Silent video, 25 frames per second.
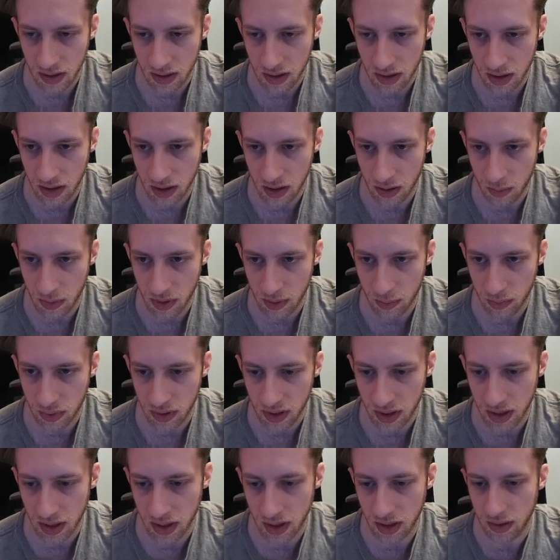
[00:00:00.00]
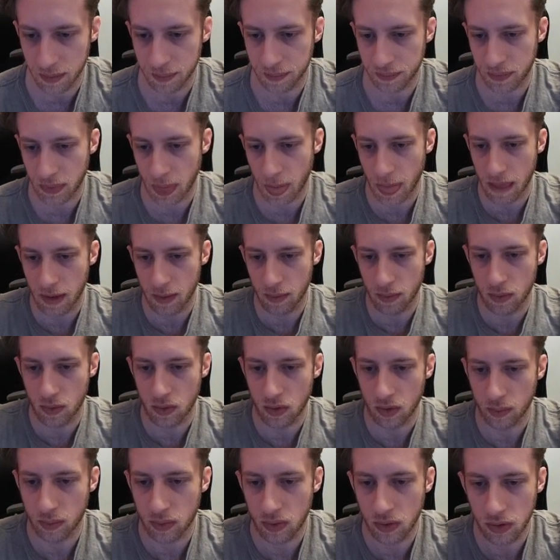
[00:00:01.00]
and play
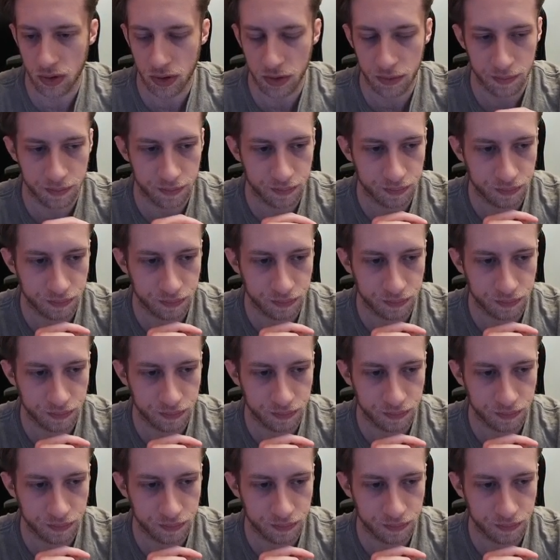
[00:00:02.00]
more polar.